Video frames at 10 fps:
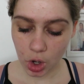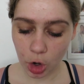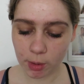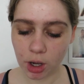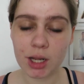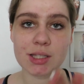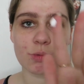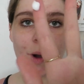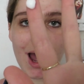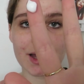Oh my god, it's
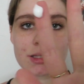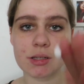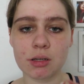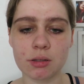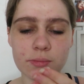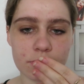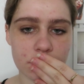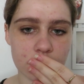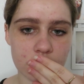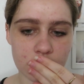white.
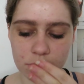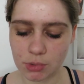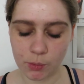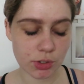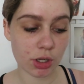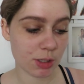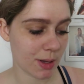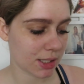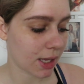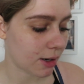I was not
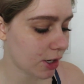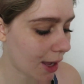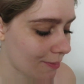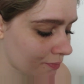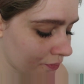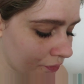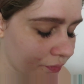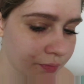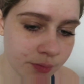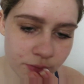expecting that. Okay. Oh
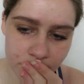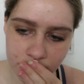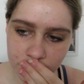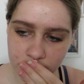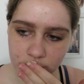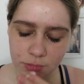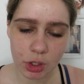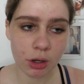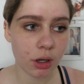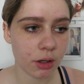
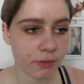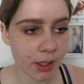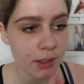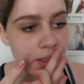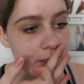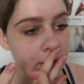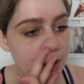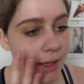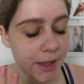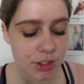fuck.
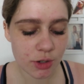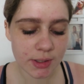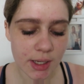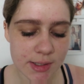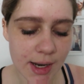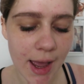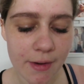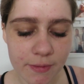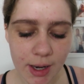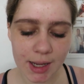Okay, so it doesn't
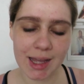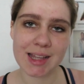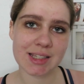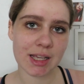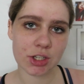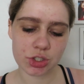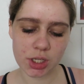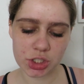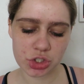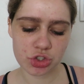have like
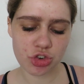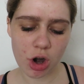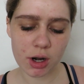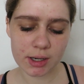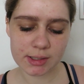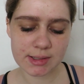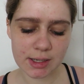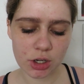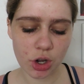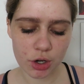a strong
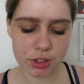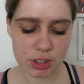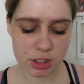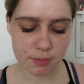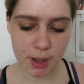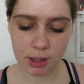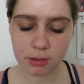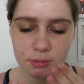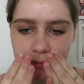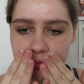silicone
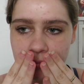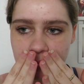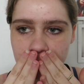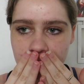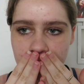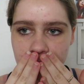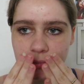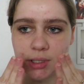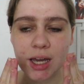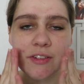smell.
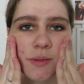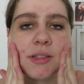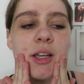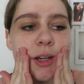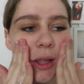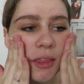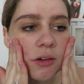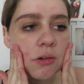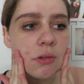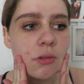Kind of smells like nothing.
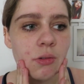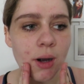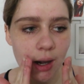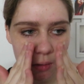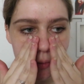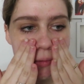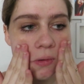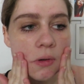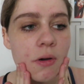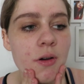Ooh wow.
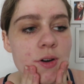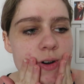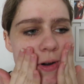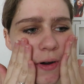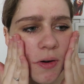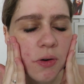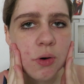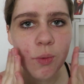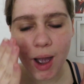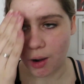
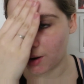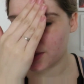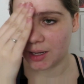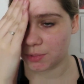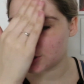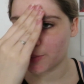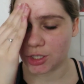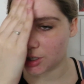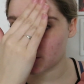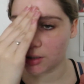Ooh wow. I think I put too
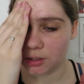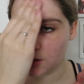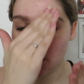much on.